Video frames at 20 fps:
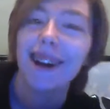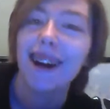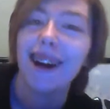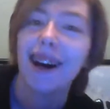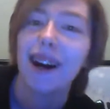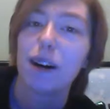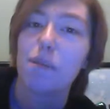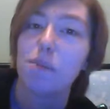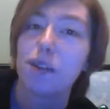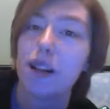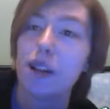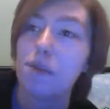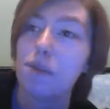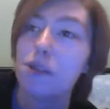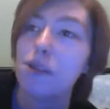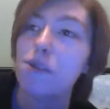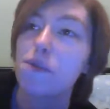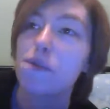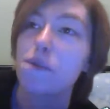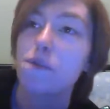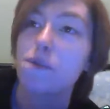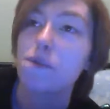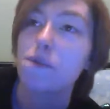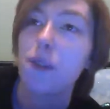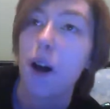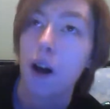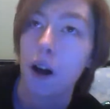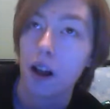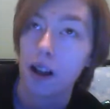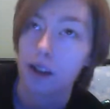But it was
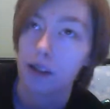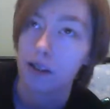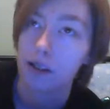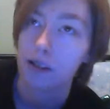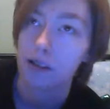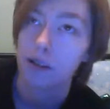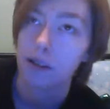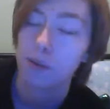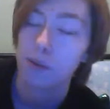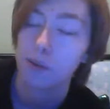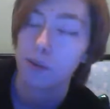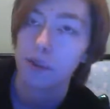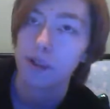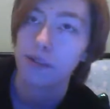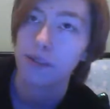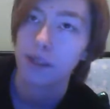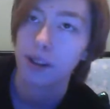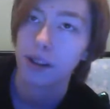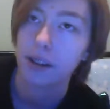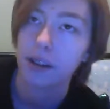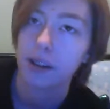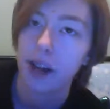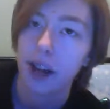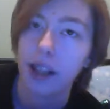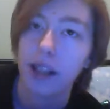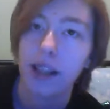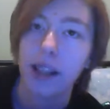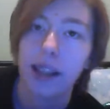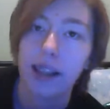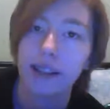fun. It was really fun.
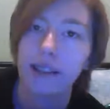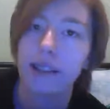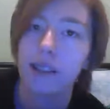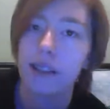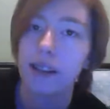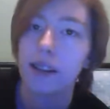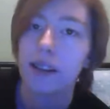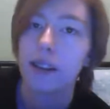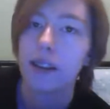I liked it.